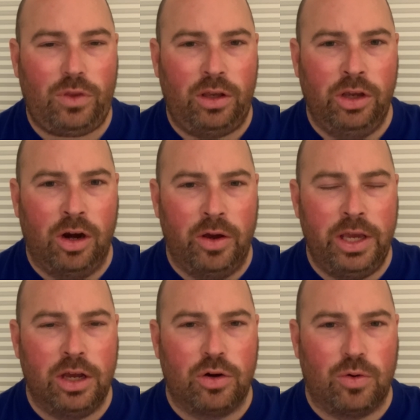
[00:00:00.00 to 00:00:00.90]
he
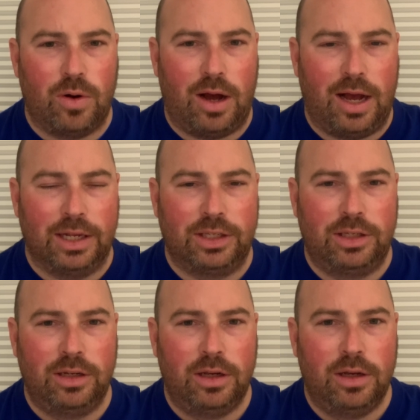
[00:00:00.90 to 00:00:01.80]
could
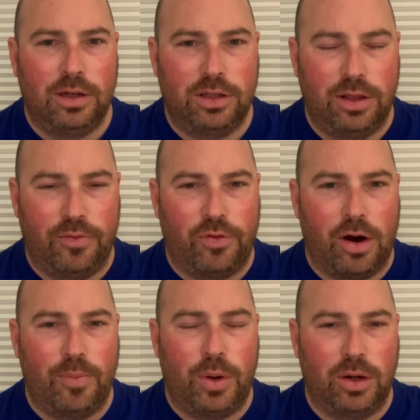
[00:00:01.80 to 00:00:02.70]
cross to the
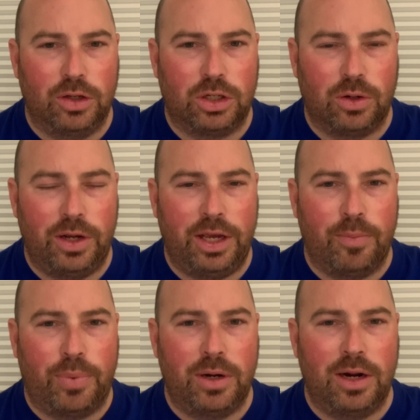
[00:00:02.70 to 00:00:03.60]
far post or he
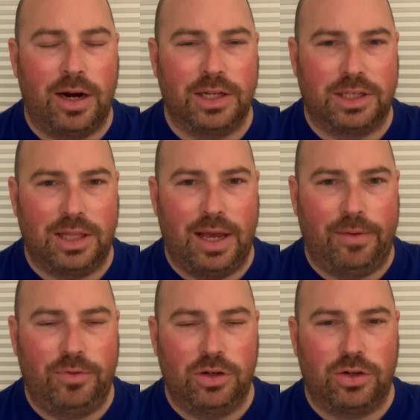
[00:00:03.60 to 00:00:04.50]
could put it on his
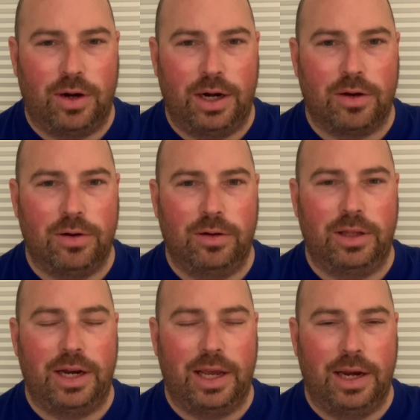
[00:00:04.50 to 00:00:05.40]
left and try to curl
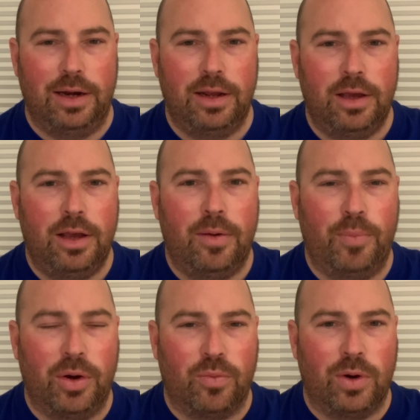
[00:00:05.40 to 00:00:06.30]
it in.
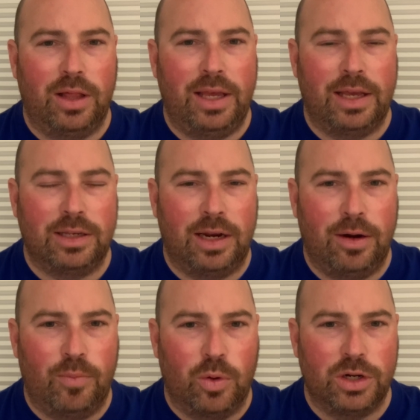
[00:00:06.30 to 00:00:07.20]
But really in
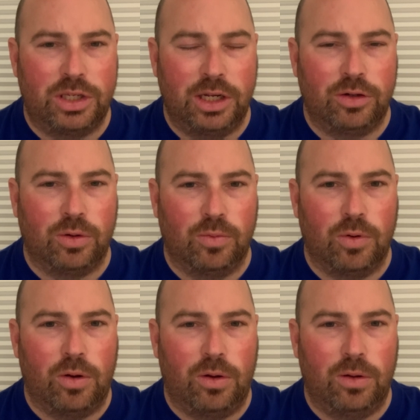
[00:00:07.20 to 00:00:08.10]
a more central
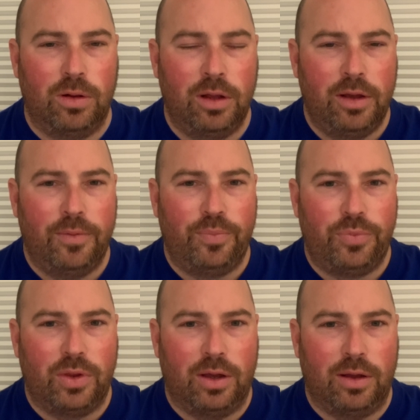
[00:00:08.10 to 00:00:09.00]
role,
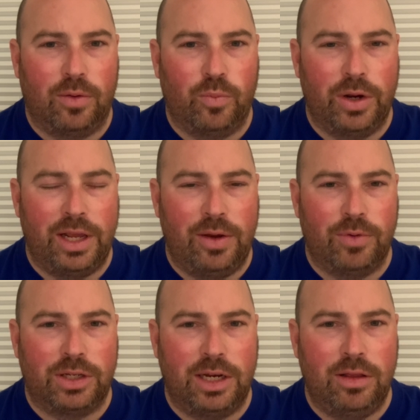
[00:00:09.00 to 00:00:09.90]
when he
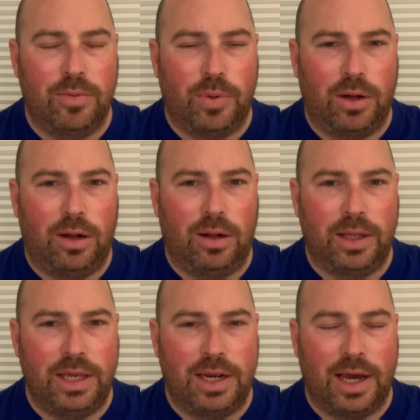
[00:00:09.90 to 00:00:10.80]
received the ball,
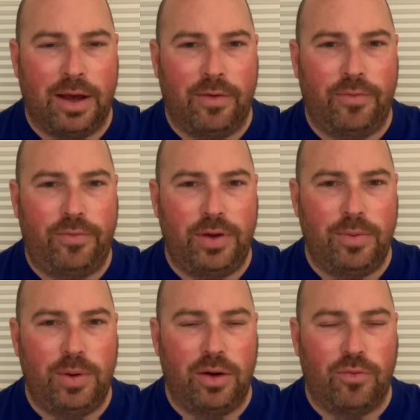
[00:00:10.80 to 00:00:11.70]
he'd
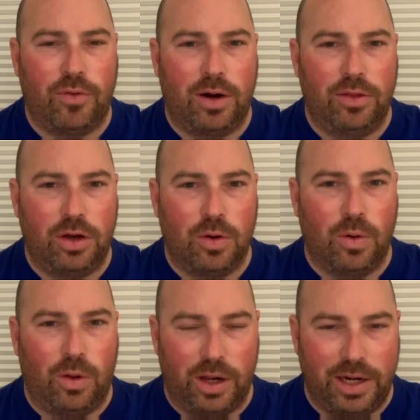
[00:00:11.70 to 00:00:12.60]
be in front of the
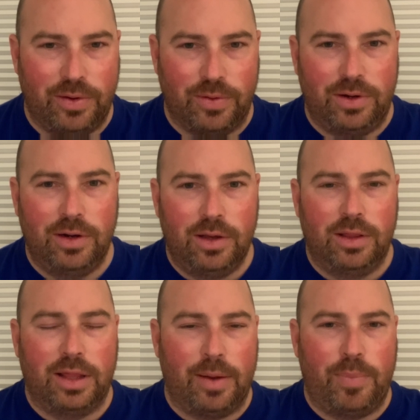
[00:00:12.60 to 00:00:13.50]
goal and he would
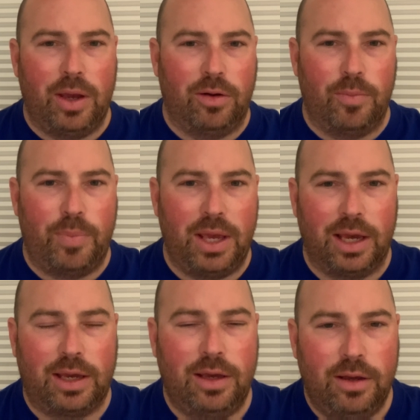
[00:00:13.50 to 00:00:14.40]
be able to
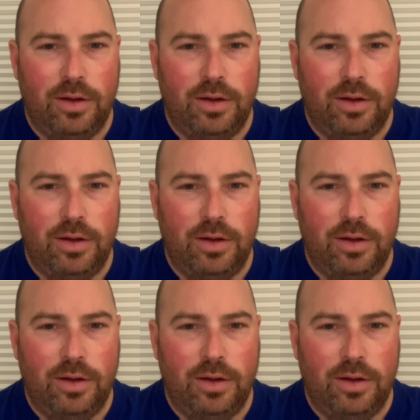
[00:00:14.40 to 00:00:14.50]
pick